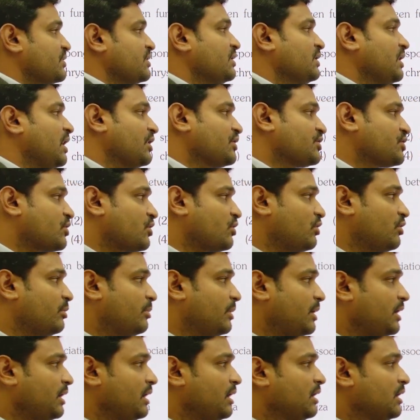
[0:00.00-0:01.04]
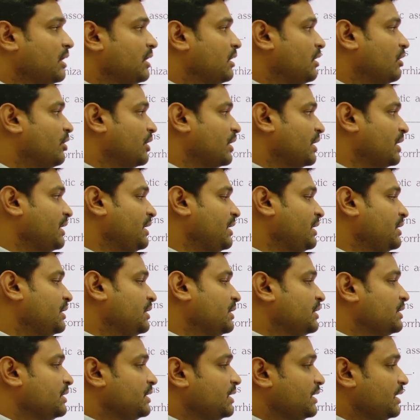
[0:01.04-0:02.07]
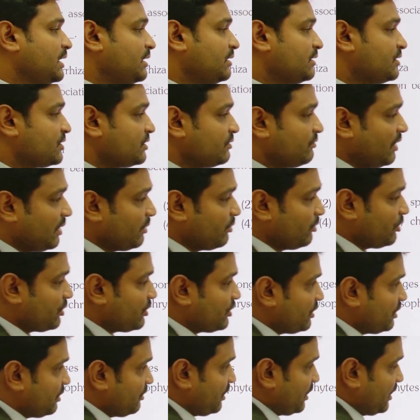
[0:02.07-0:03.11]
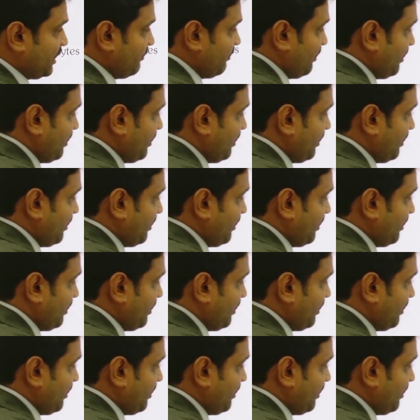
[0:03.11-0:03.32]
stroma. Okay. Here one more. Okay, one